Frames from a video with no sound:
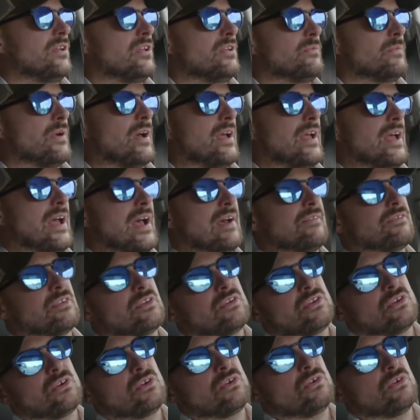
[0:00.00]
you might have to
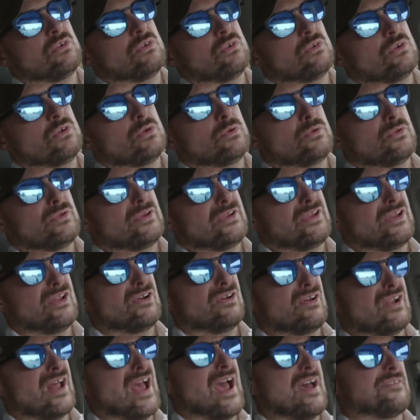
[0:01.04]
do
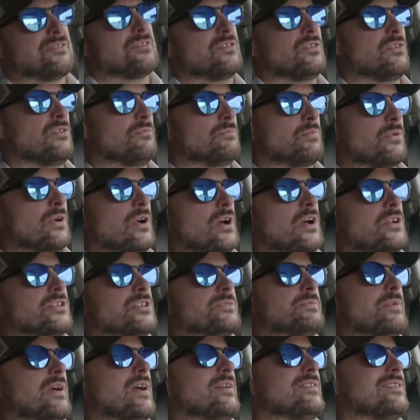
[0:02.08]
an afternoon
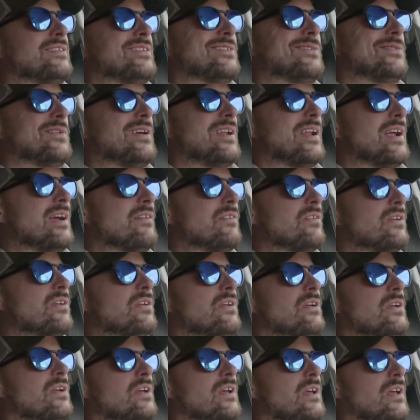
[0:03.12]
brunch, you might have to do whatever,
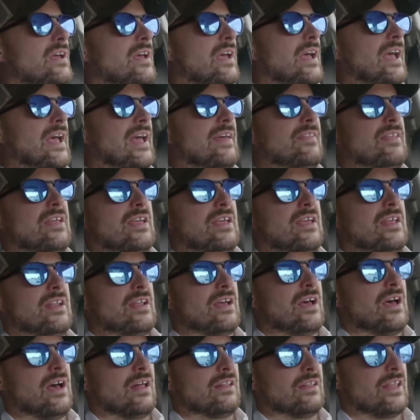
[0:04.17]
and then
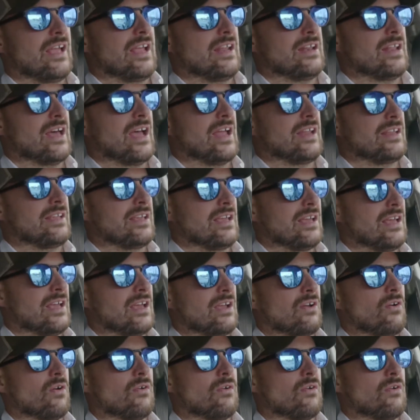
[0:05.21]
a late night gig.